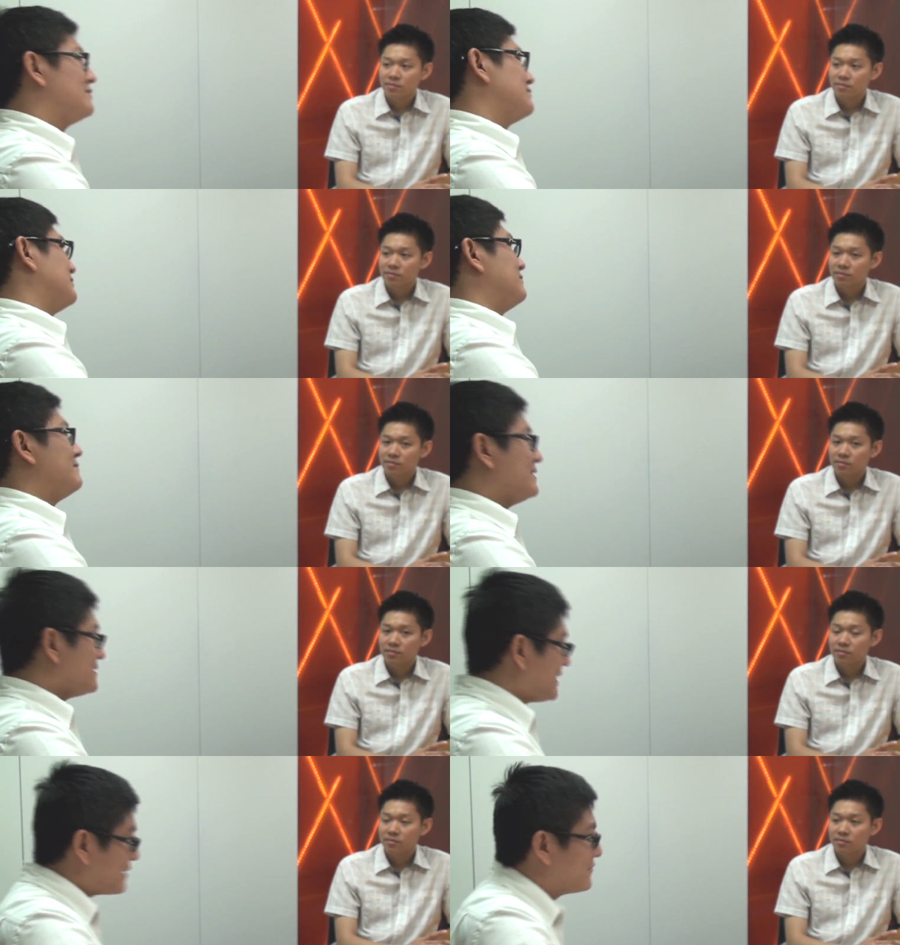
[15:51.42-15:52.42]
Speaker 1: So
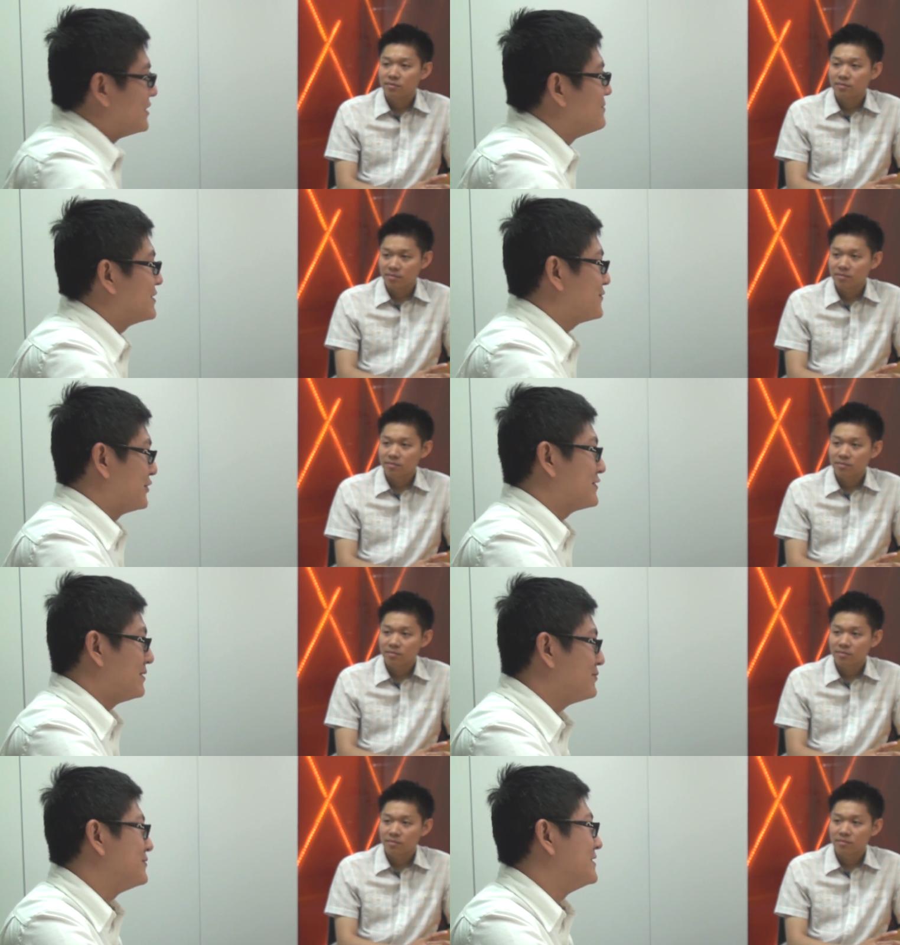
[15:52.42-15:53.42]
thank you very much for your
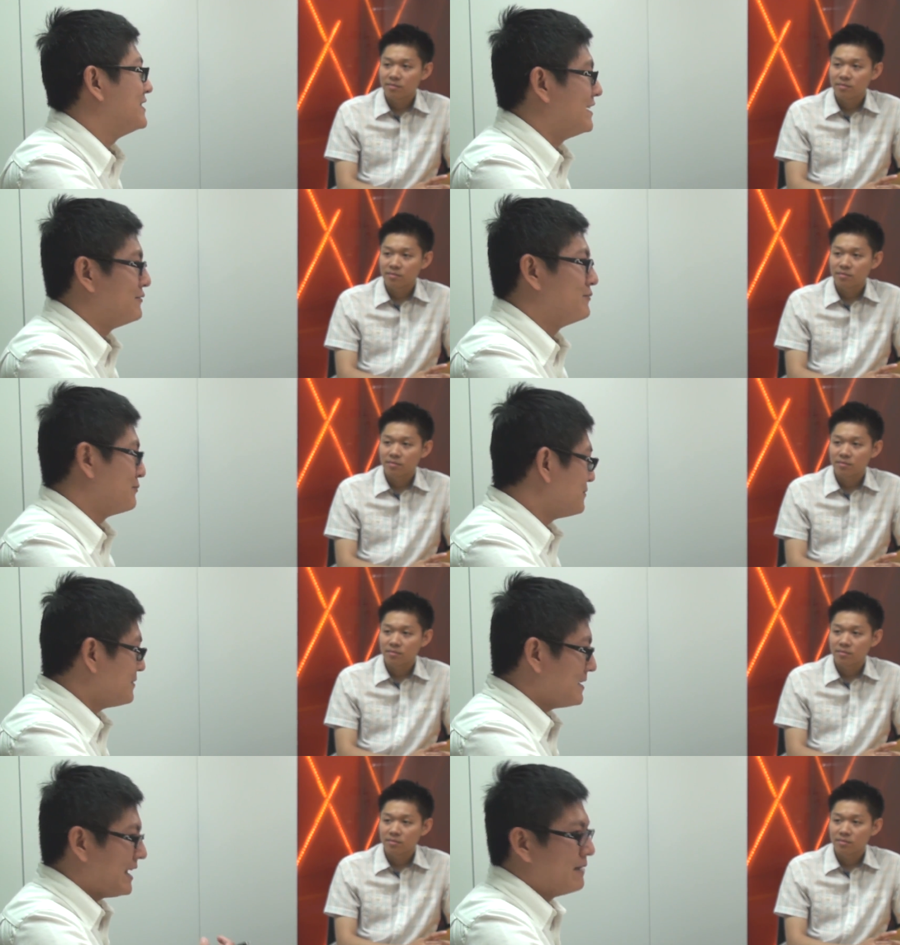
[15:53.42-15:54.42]
time today, and
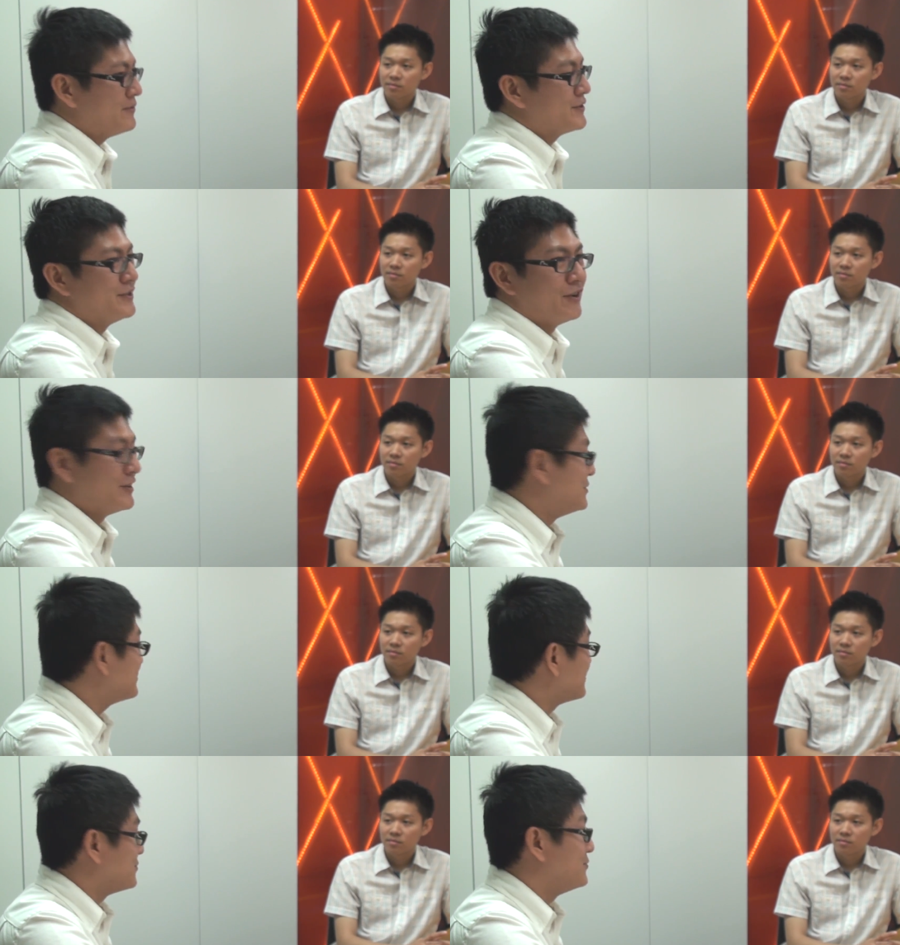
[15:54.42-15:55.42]
I'm sure the
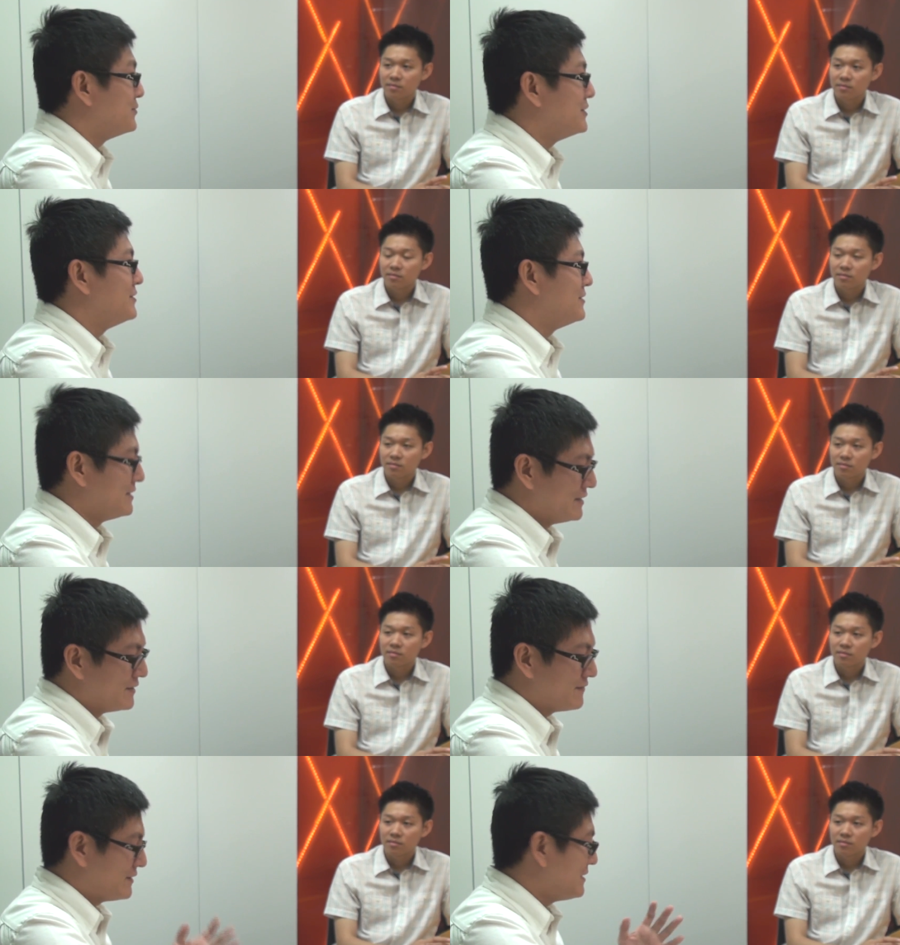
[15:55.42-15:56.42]
audience will really
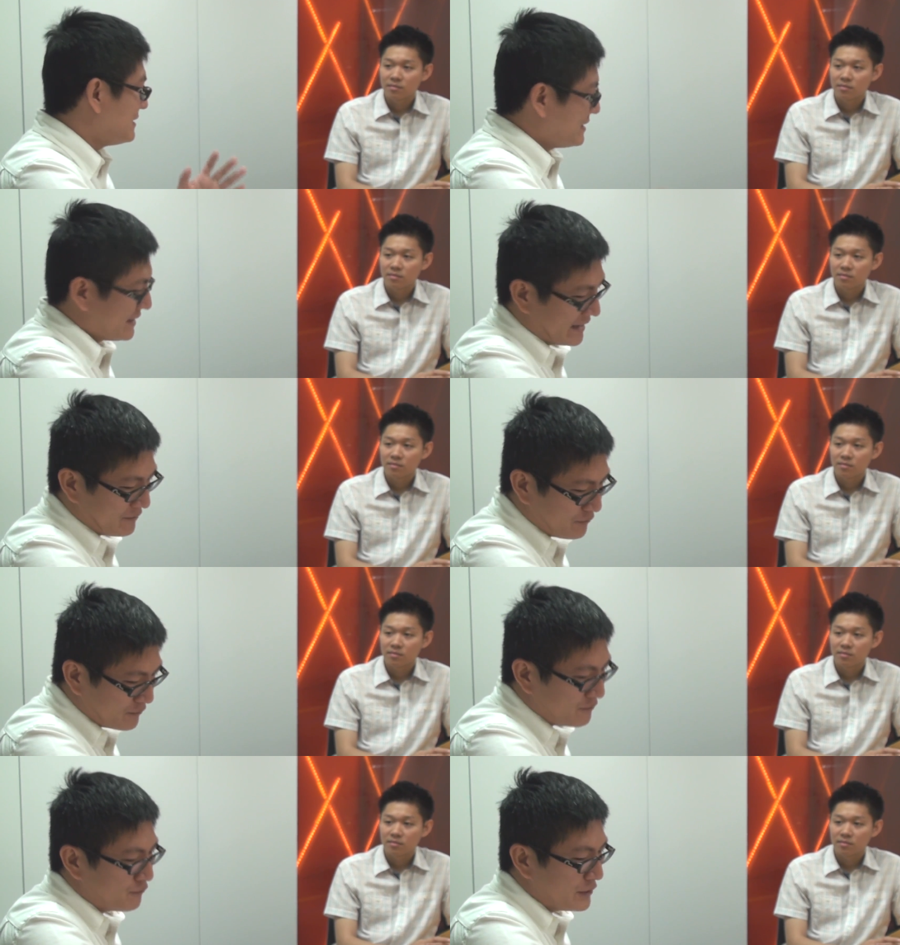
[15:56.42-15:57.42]
love,
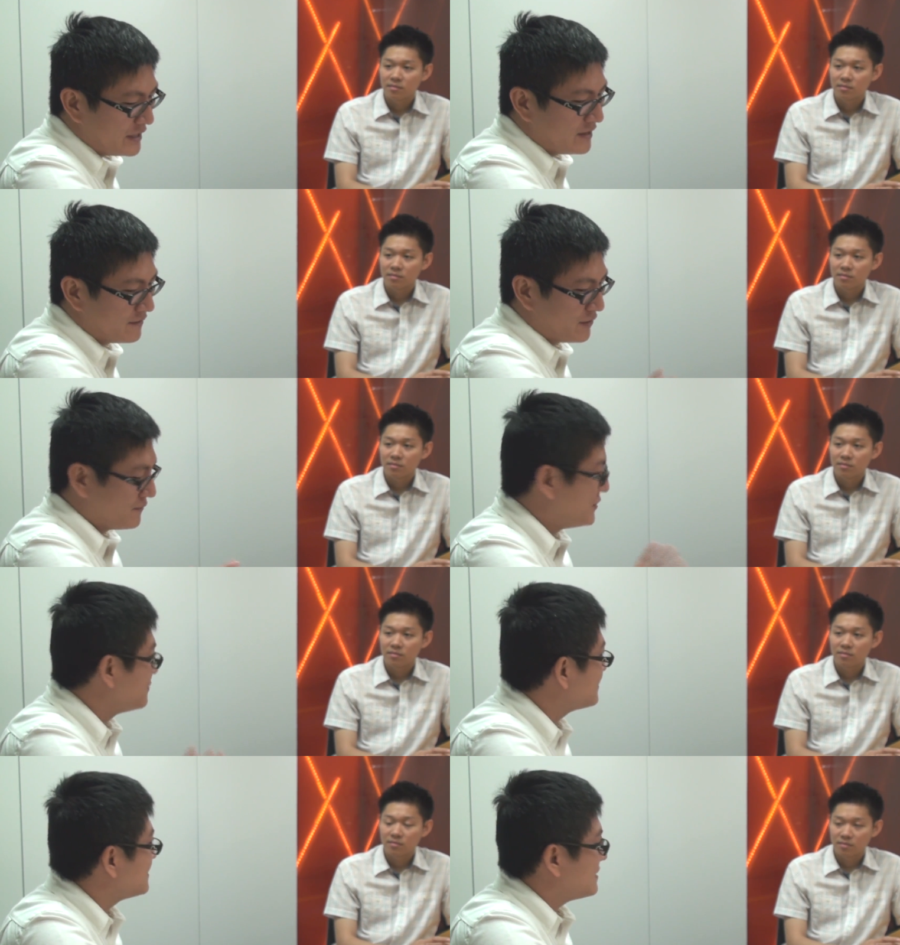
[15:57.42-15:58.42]
your
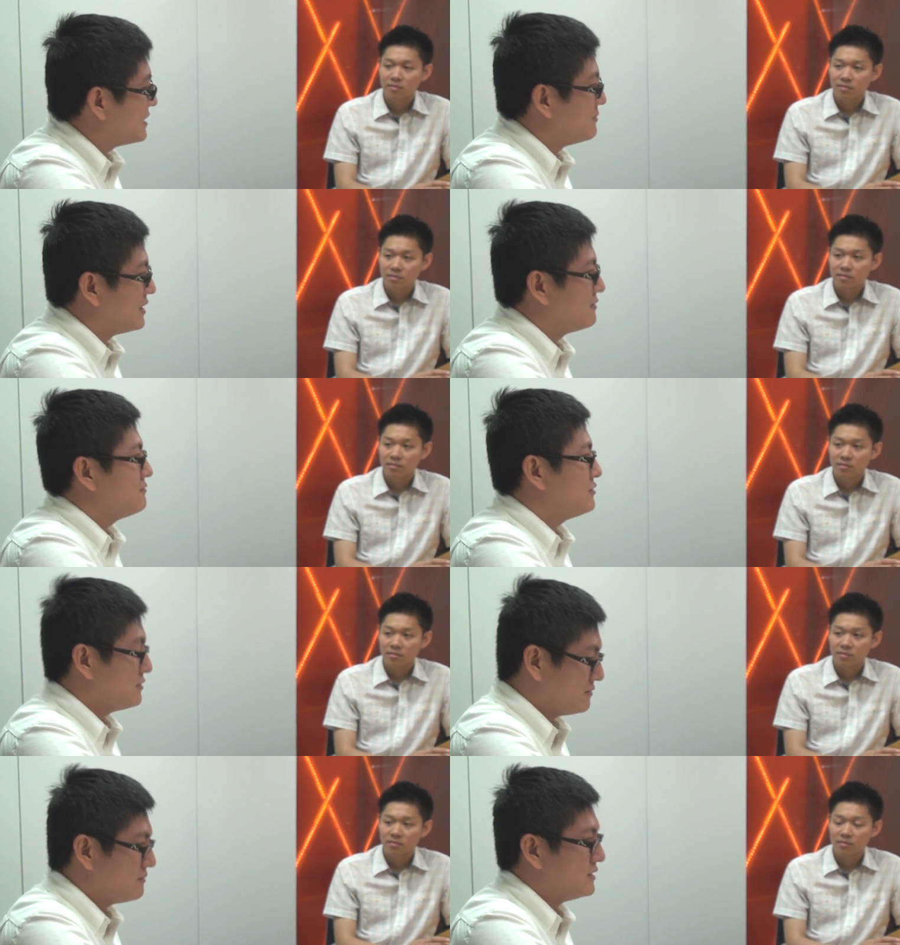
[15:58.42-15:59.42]
views about
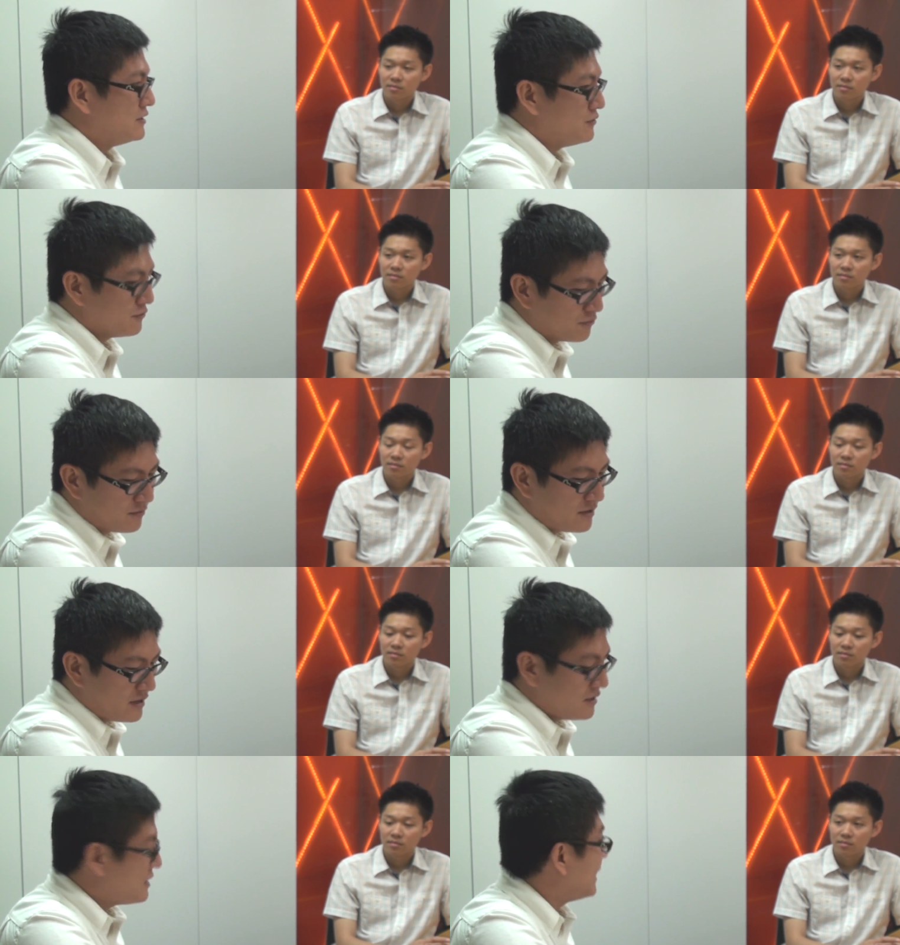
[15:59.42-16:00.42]
the new
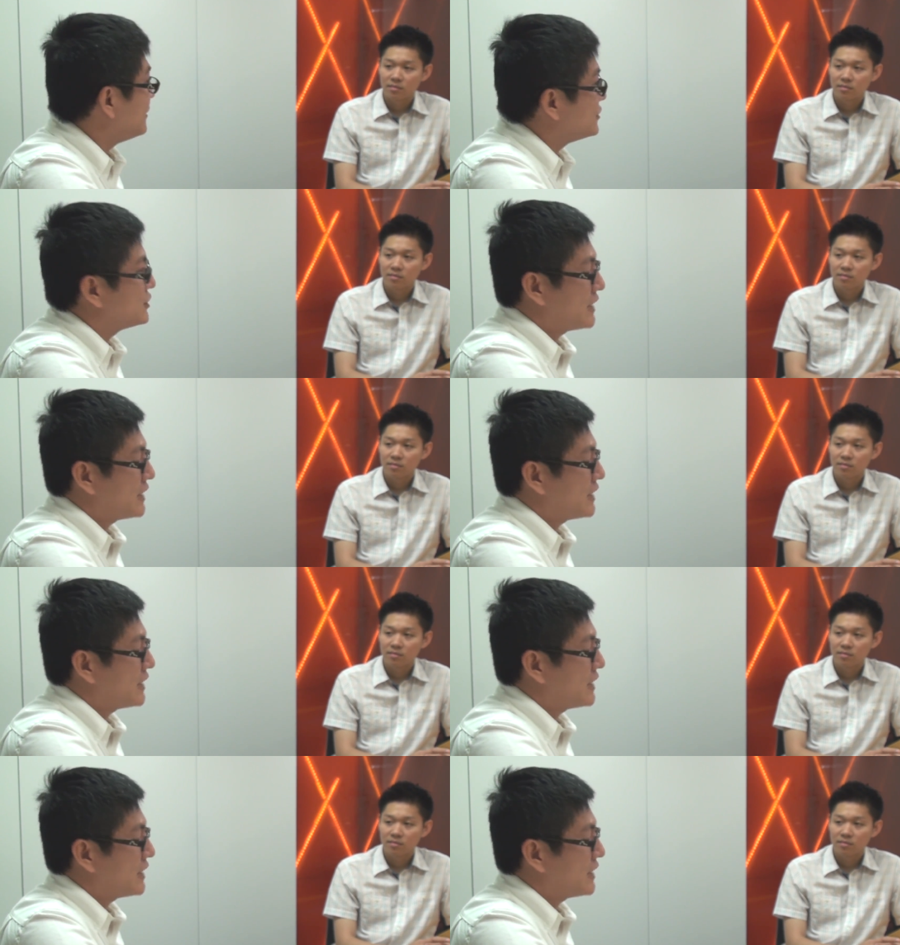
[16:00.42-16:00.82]
Asia